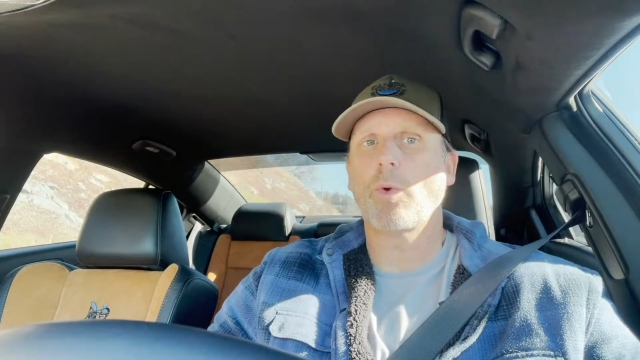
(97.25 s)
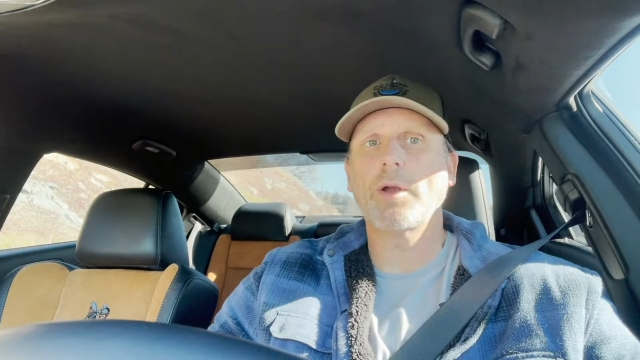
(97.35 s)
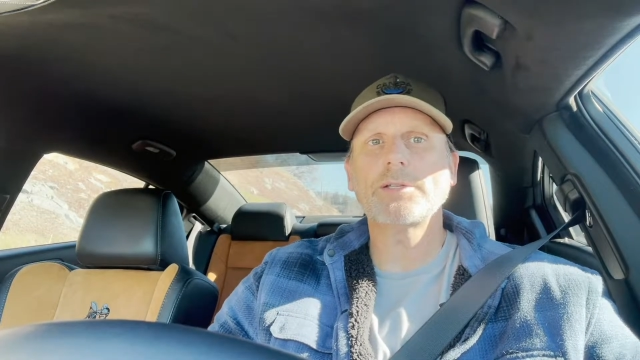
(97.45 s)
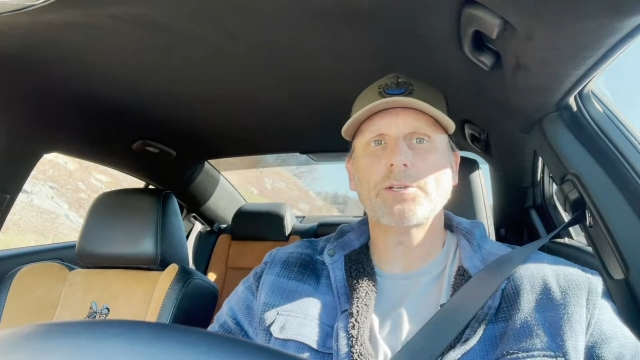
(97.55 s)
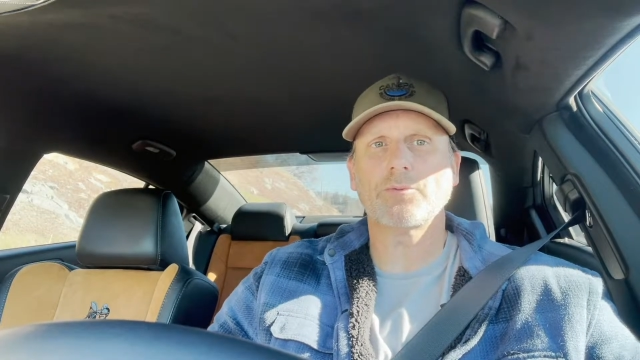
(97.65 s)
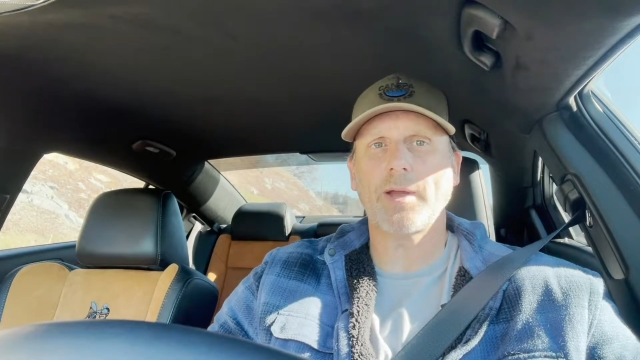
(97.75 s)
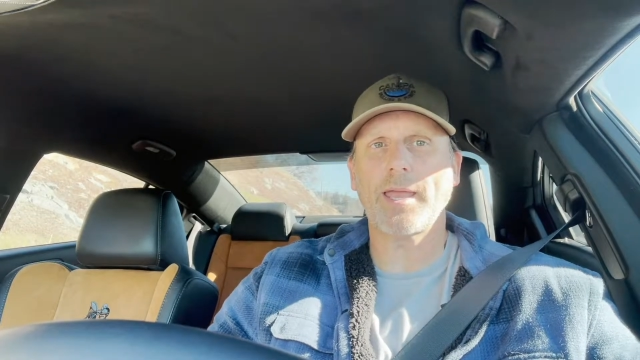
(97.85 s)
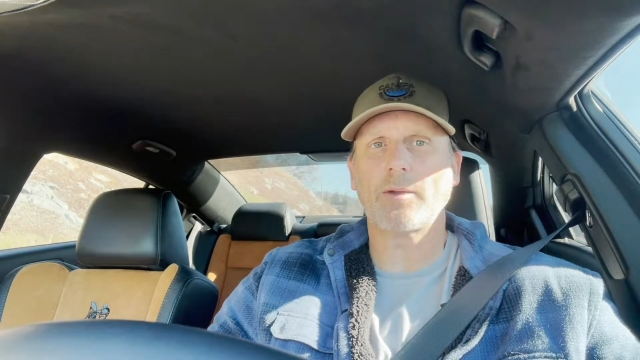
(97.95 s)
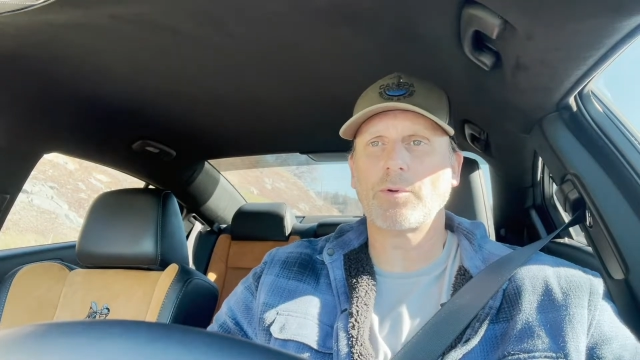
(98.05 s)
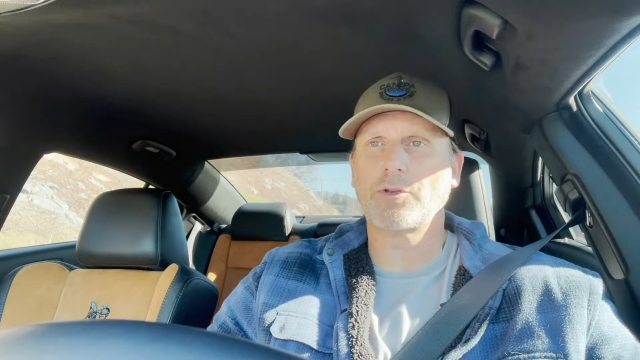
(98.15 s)
Where does it
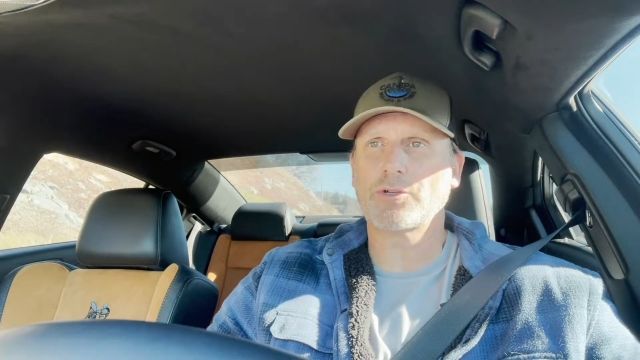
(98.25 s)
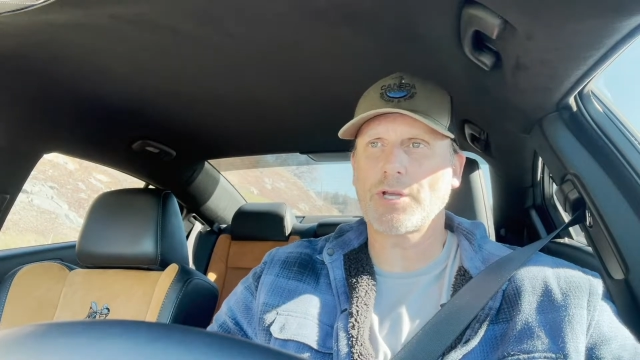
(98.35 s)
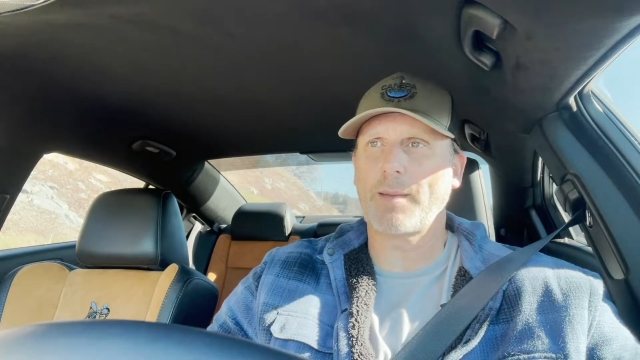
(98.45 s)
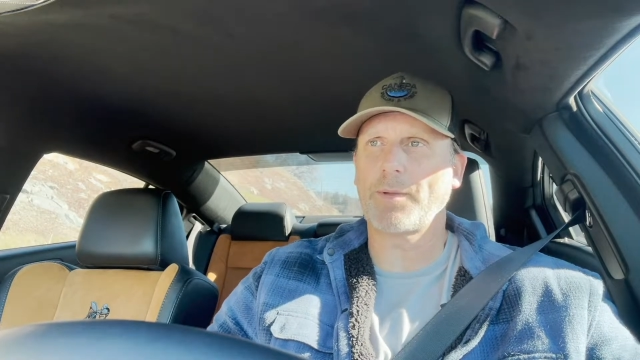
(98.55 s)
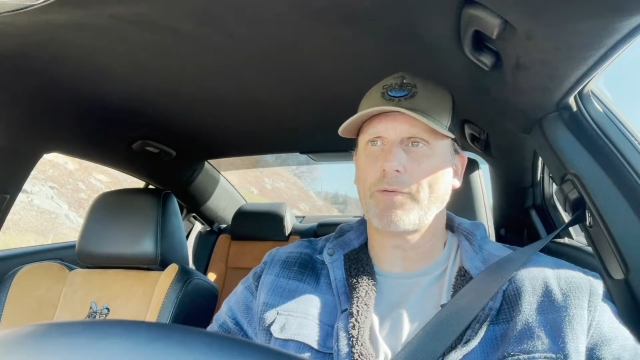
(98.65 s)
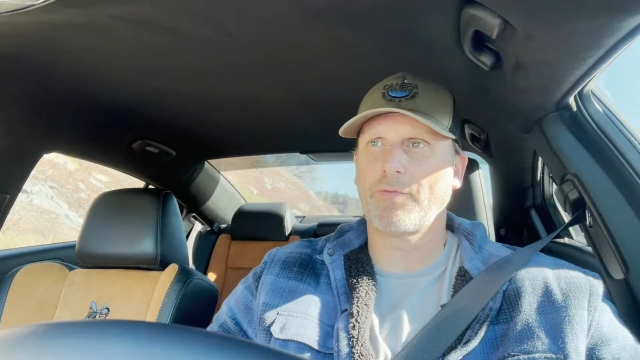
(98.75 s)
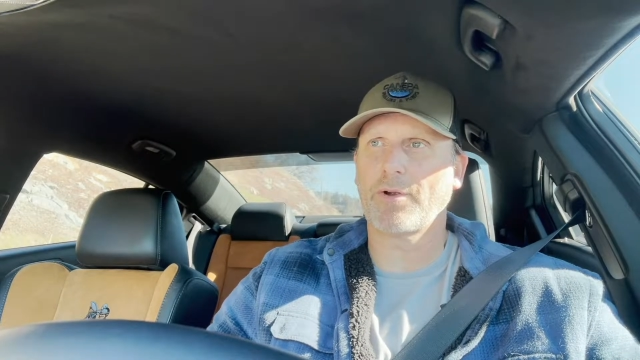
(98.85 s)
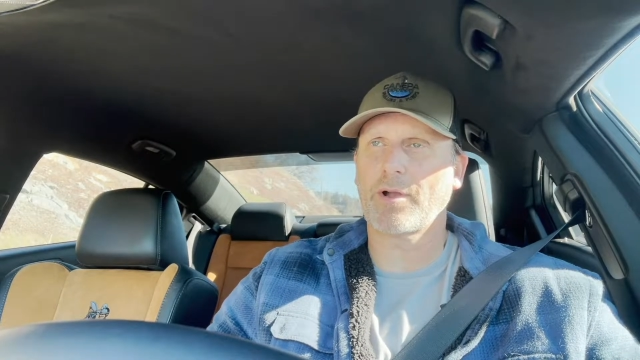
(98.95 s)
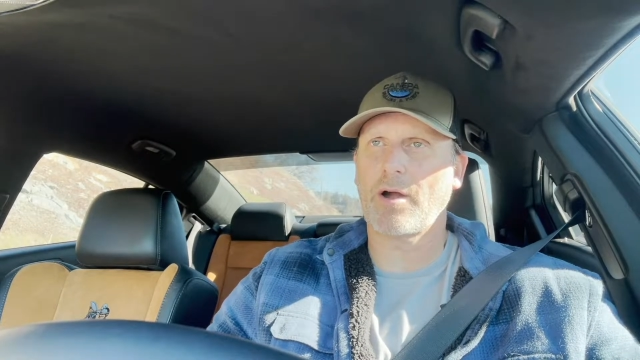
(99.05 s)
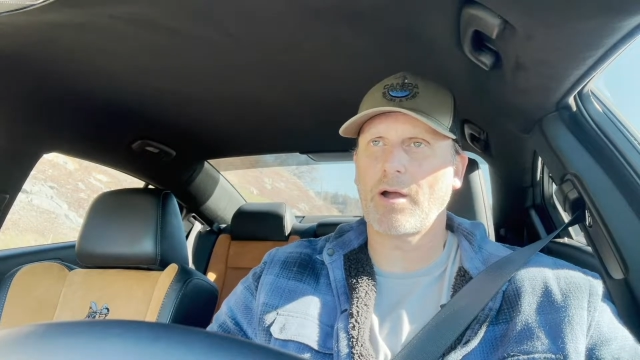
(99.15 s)
rank when you're shopping for
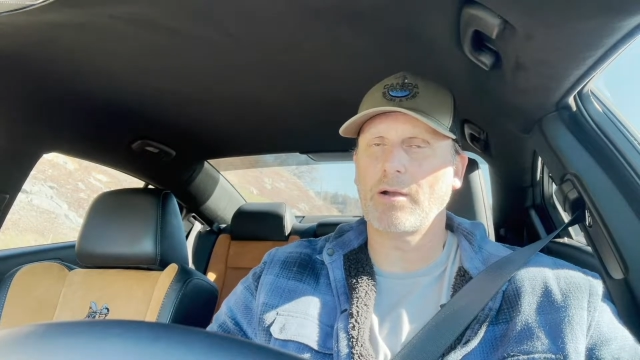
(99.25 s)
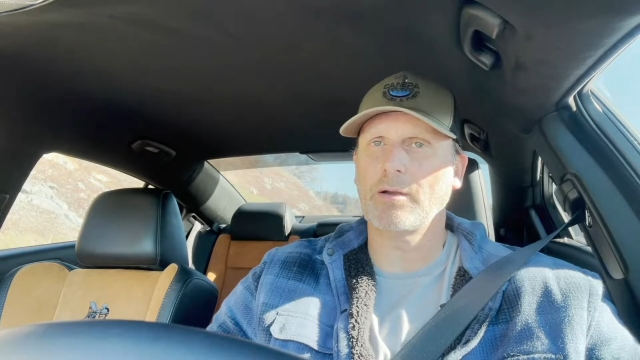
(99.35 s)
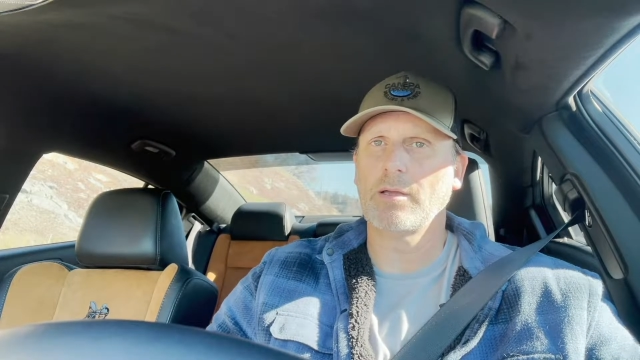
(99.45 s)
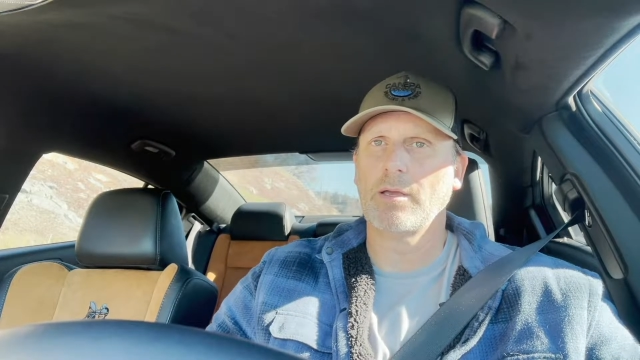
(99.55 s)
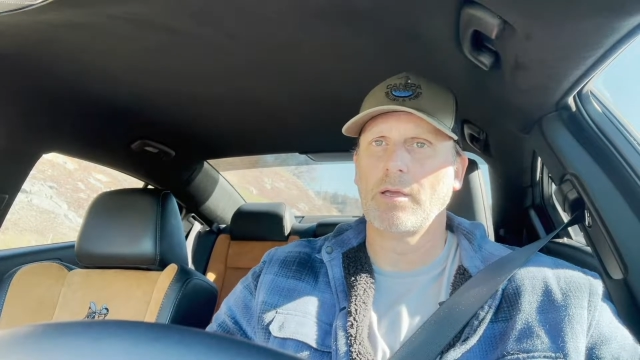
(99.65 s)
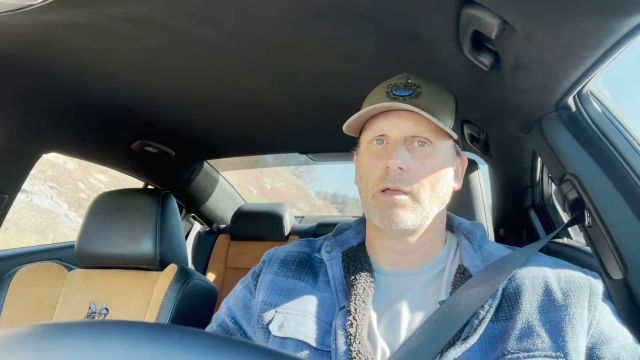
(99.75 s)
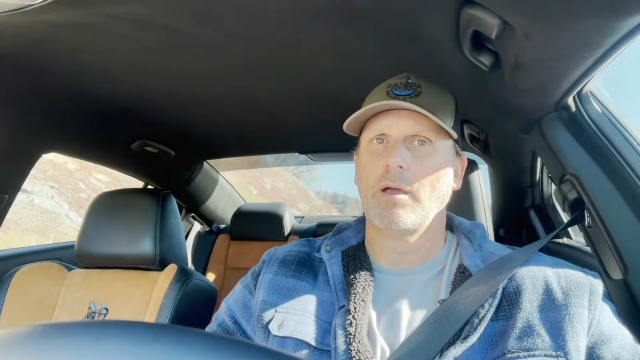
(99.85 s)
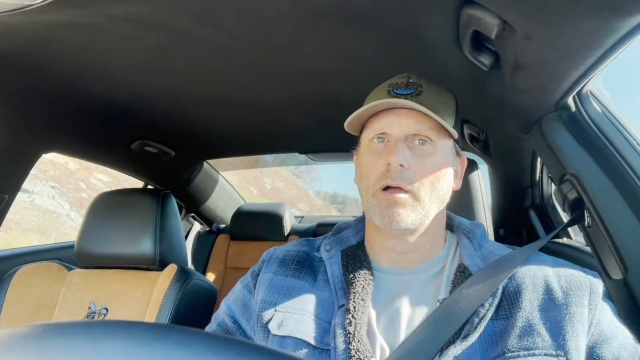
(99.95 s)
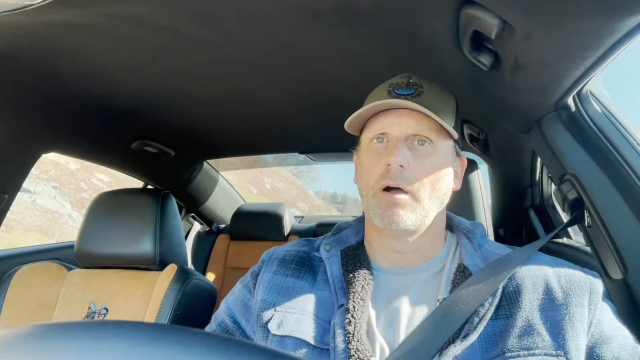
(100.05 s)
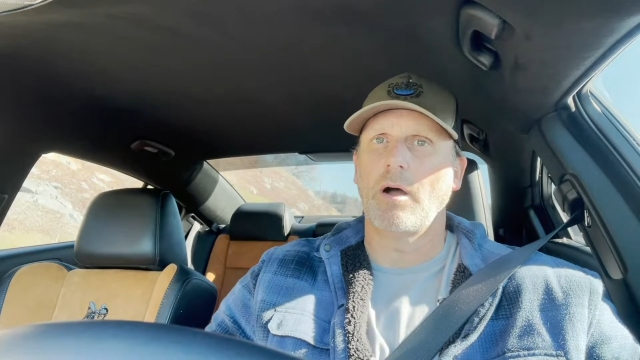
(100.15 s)
a car
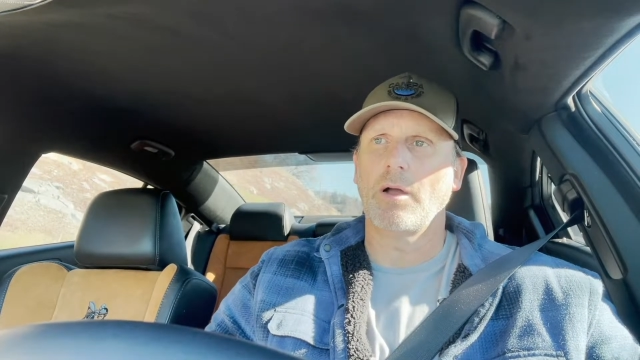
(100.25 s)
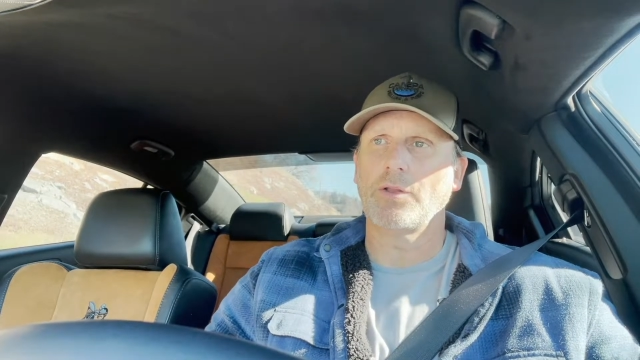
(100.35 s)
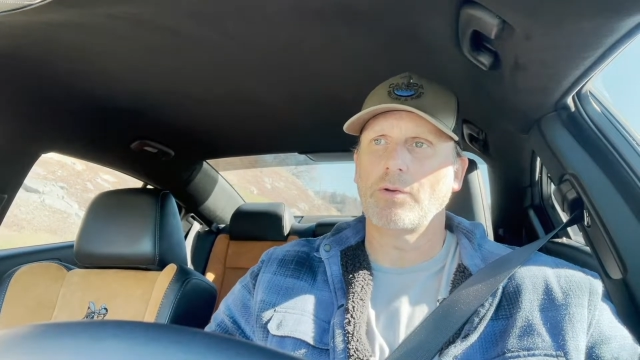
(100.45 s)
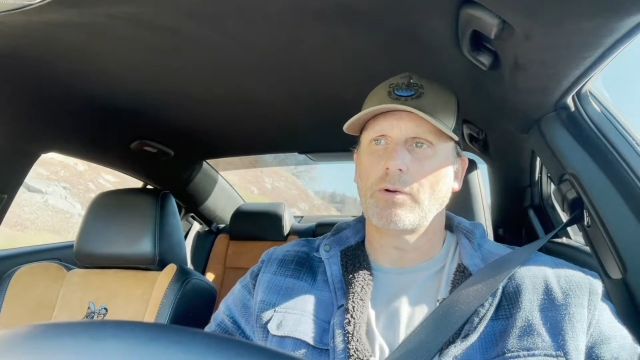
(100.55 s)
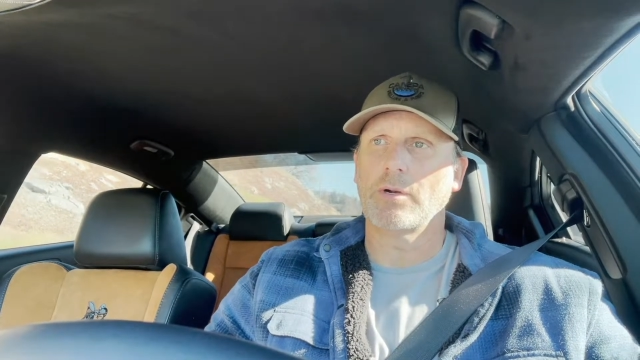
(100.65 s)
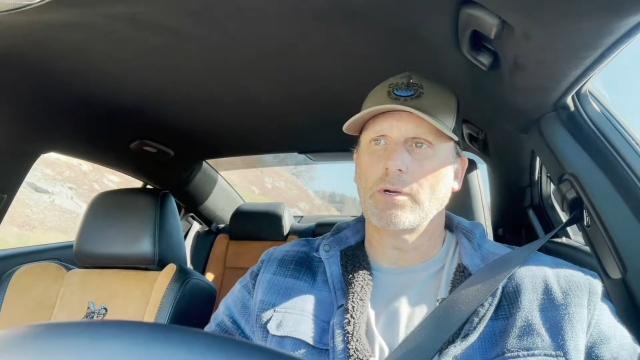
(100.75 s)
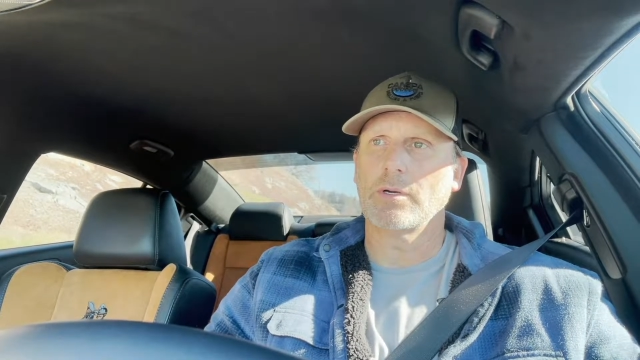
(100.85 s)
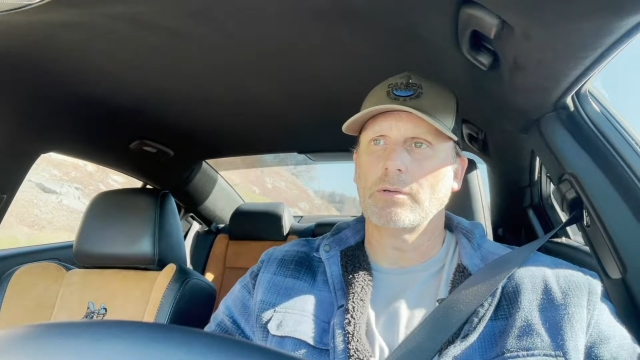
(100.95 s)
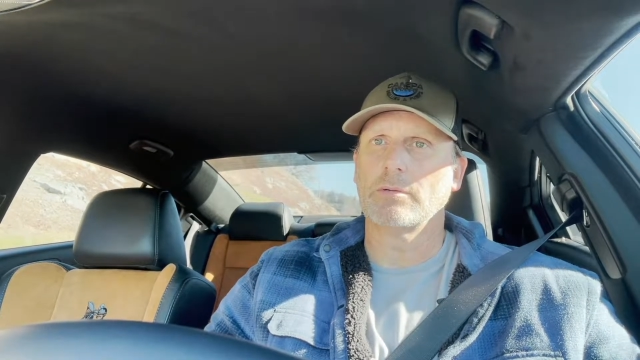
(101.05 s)
on your